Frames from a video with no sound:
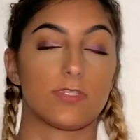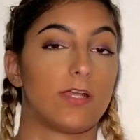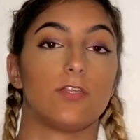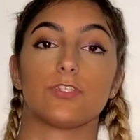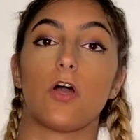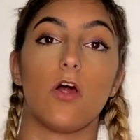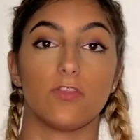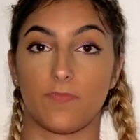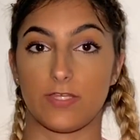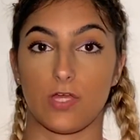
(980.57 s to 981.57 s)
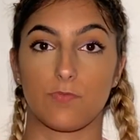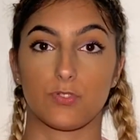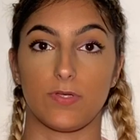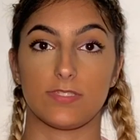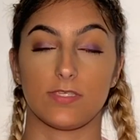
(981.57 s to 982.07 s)
So I got into all of my top
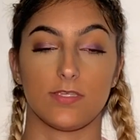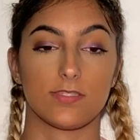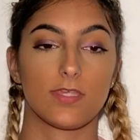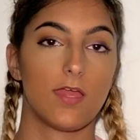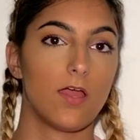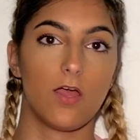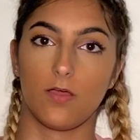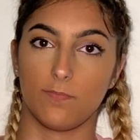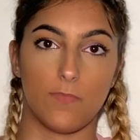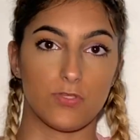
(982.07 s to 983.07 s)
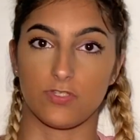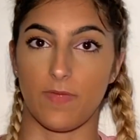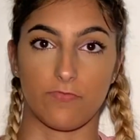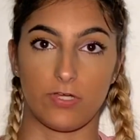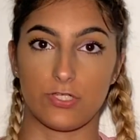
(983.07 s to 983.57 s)
choices, most of
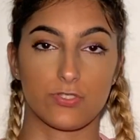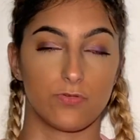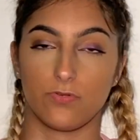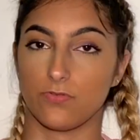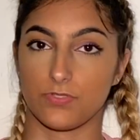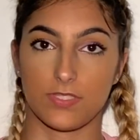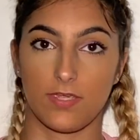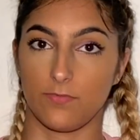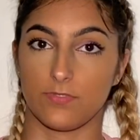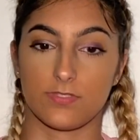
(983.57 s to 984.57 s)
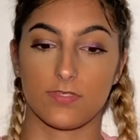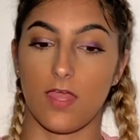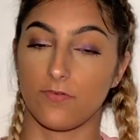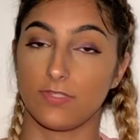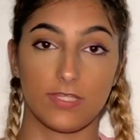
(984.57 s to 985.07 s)
my reach schools. It was
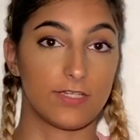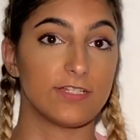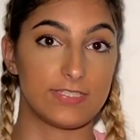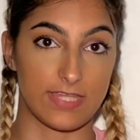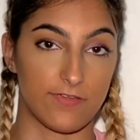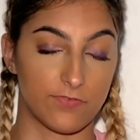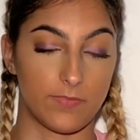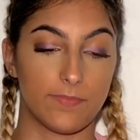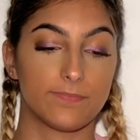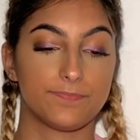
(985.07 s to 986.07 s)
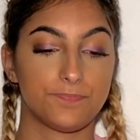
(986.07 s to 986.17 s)
a really good day for me.